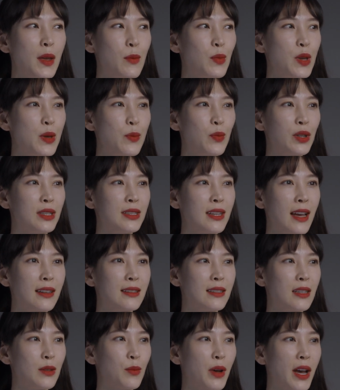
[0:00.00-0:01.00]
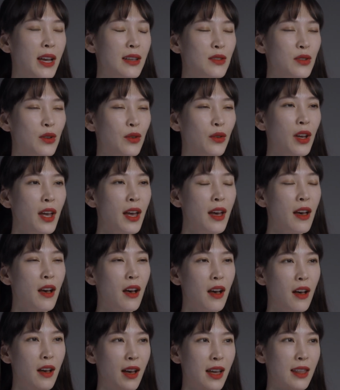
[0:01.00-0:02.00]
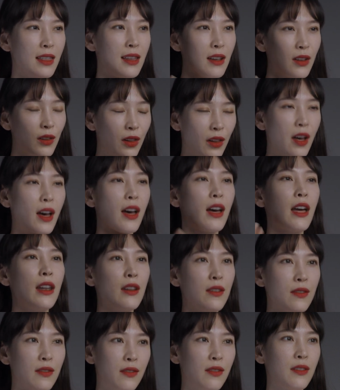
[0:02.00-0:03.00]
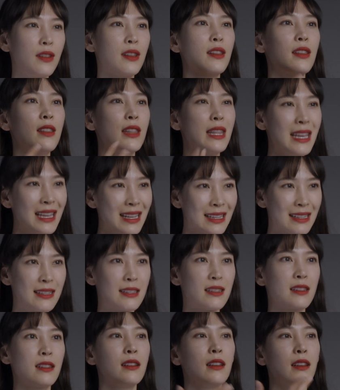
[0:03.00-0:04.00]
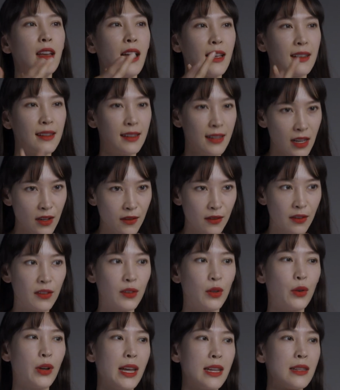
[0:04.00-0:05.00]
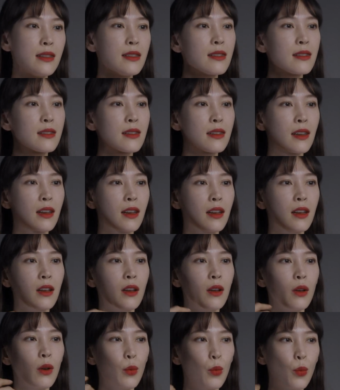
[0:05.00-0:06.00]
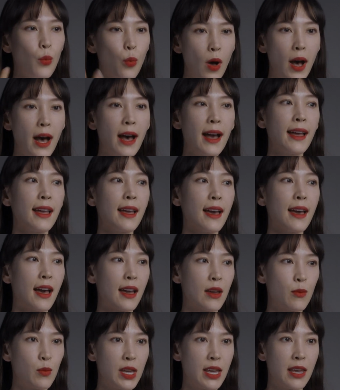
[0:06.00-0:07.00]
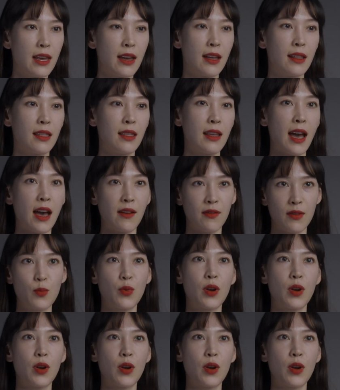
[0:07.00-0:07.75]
be protected by. So I think a lot of this has influenced why I began the Halfie